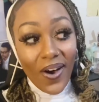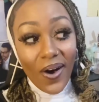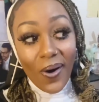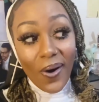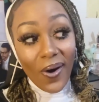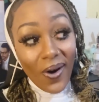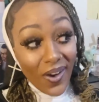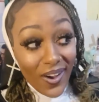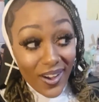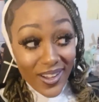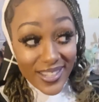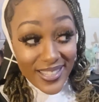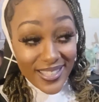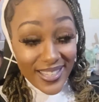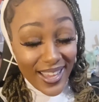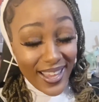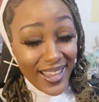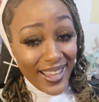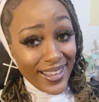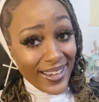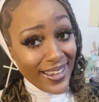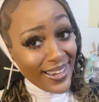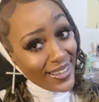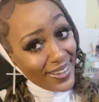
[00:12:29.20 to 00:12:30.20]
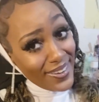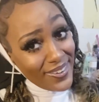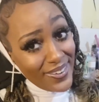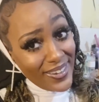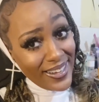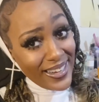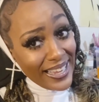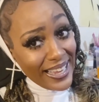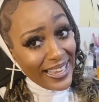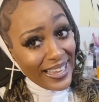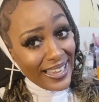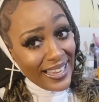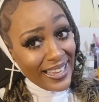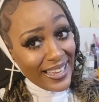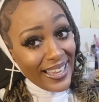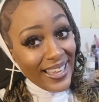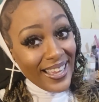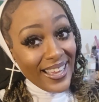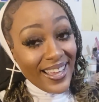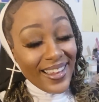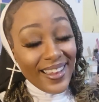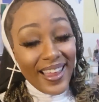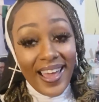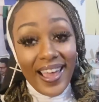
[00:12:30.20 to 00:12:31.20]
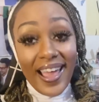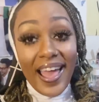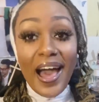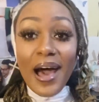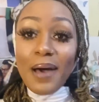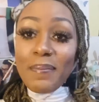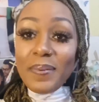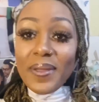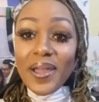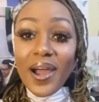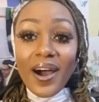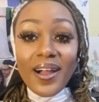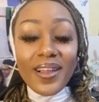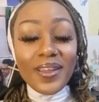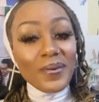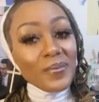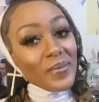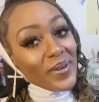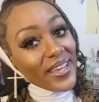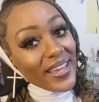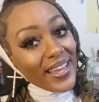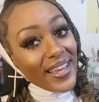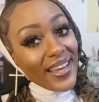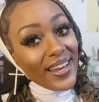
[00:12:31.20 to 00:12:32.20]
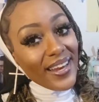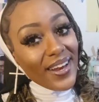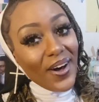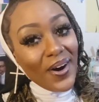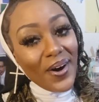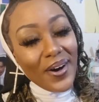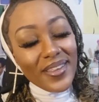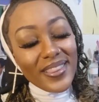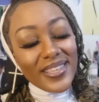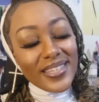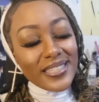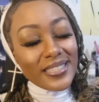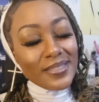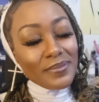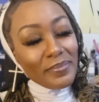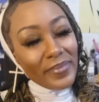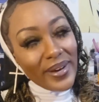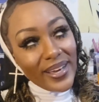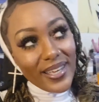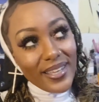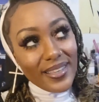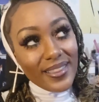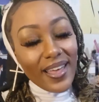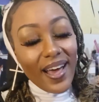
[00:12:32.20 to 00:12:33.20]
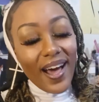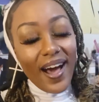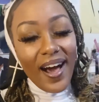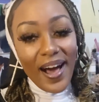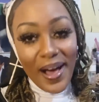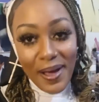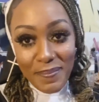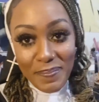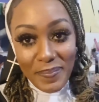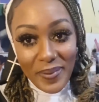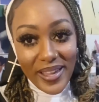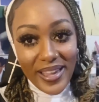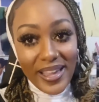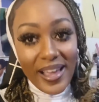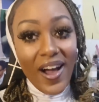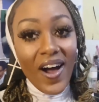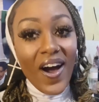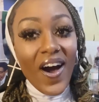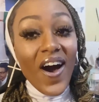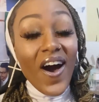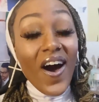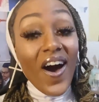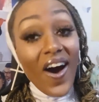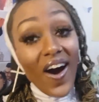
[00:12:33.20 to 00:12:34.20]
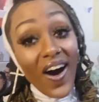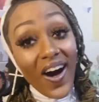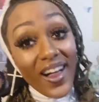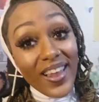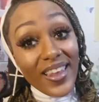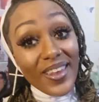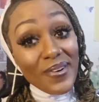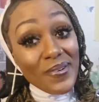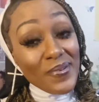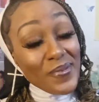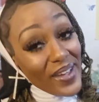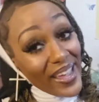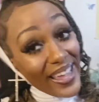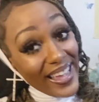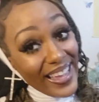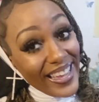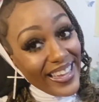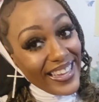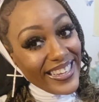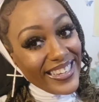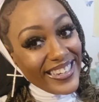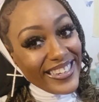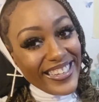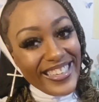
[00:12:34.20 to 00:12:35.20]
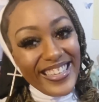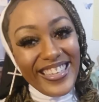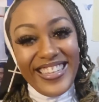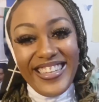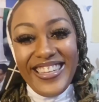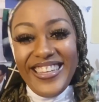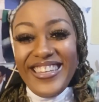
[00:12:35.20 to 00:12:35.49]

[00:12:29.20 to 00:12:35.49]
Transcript: literally. Like, happy Halloween all this month. Happy Halloween.